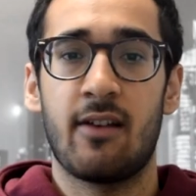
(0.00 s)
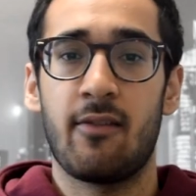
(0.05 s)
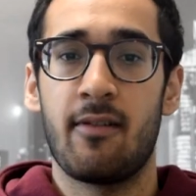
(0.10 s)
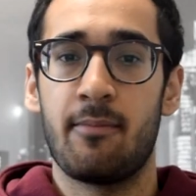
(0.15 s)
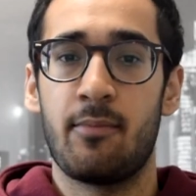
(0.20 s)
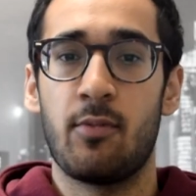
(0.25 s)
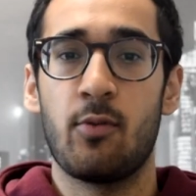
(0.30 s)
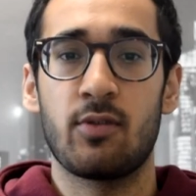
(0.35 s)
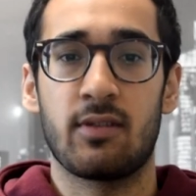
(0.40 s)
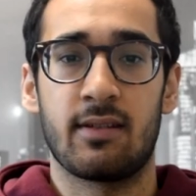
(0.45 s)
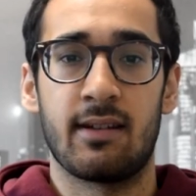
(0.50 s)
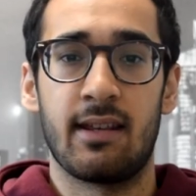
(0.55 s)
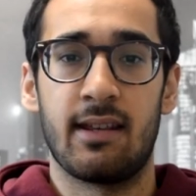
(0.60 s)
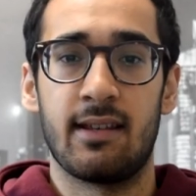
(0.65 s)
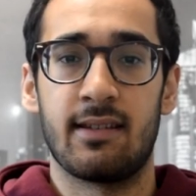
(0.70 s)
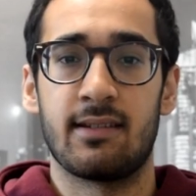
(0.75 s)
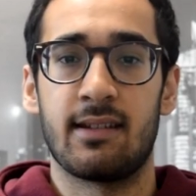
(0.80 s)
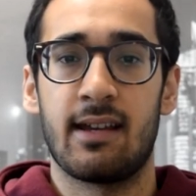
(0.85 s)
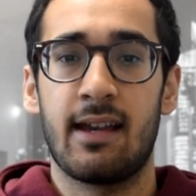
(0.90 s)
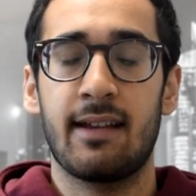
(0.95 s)
how important it
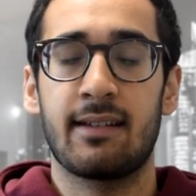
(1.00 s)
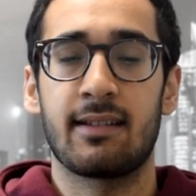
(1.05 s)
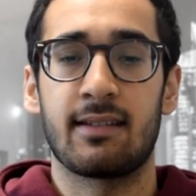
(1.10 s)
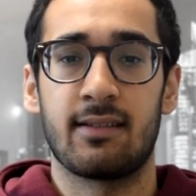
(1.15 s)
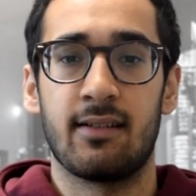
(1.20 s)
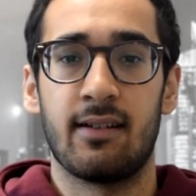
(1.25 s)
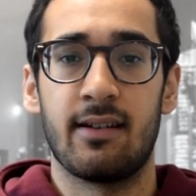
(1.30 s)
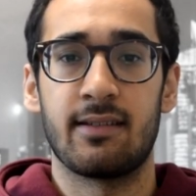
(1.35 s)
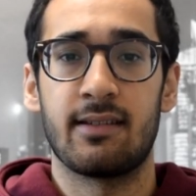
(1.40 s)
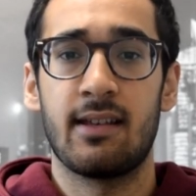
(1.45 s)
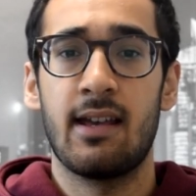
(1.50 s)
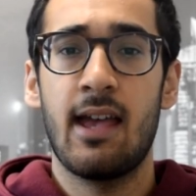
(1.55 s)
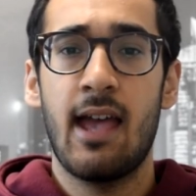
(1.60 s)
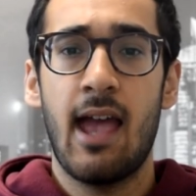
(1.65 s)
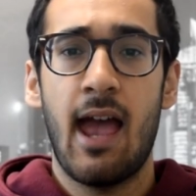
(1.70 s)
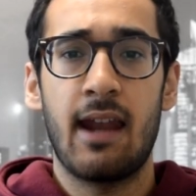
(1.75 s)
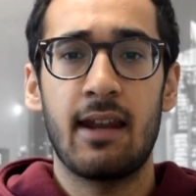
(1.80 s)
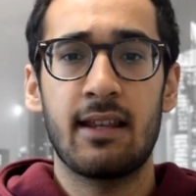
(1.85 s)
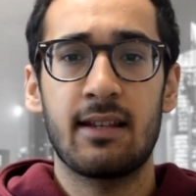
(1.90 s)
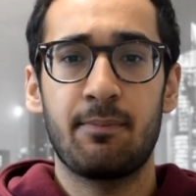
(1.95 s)
is to exercise,
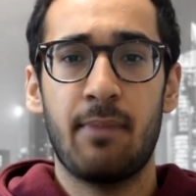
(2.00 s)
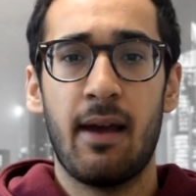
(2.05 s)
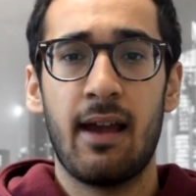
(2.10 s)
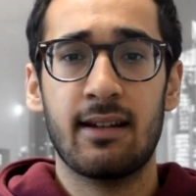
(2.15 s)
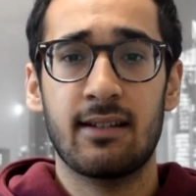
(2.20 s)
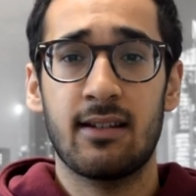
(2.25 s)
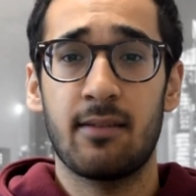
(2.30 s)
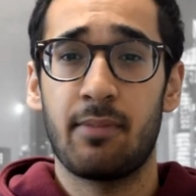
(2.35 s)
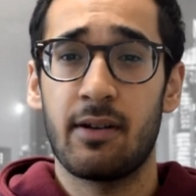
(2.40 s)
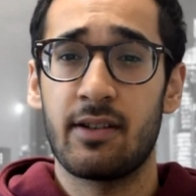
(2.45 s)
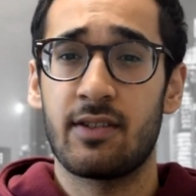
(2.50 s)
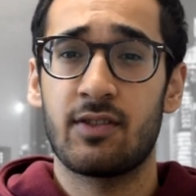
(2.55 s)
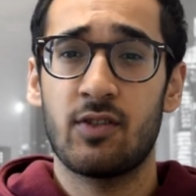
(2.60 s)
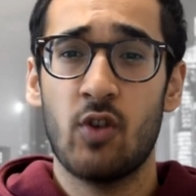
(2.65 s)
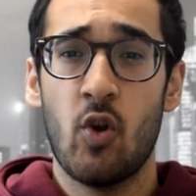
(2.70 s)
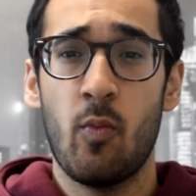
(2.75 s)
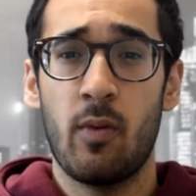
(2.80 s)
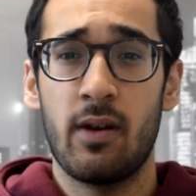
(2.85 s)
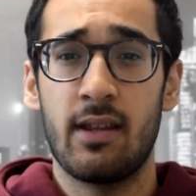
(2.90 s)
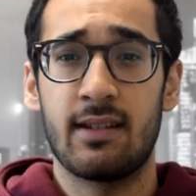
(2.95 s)
and it's backed up by
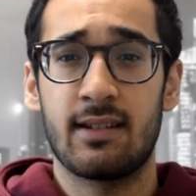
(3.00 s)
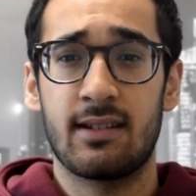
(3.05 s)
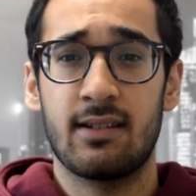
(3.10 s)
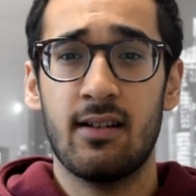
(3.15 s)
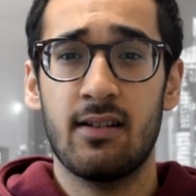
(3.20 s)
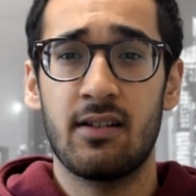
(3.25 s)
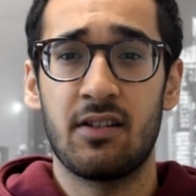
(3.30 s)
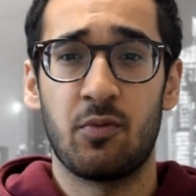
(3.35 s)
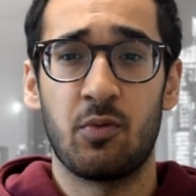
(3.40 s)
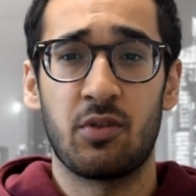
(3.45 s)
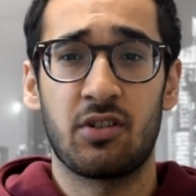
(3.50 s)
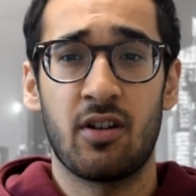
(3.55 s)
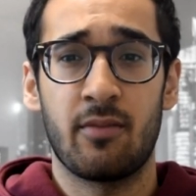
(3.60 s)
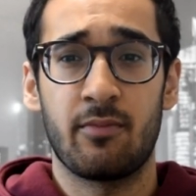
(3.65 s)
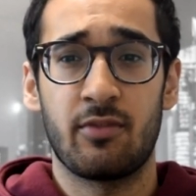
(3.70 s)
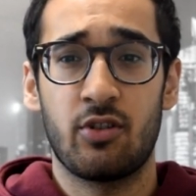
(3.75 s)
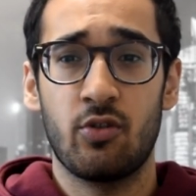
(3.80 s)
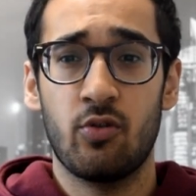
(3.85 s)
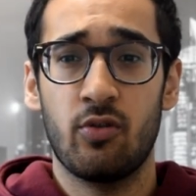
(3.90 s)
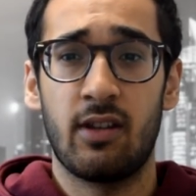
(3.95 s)
so many studies which I'm
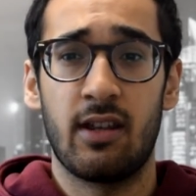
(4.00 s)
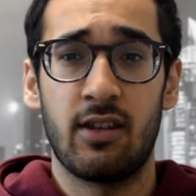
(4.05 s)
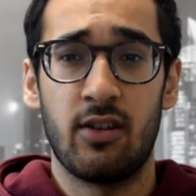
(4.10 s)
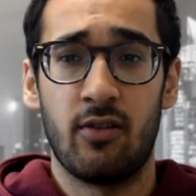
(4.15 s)
sure that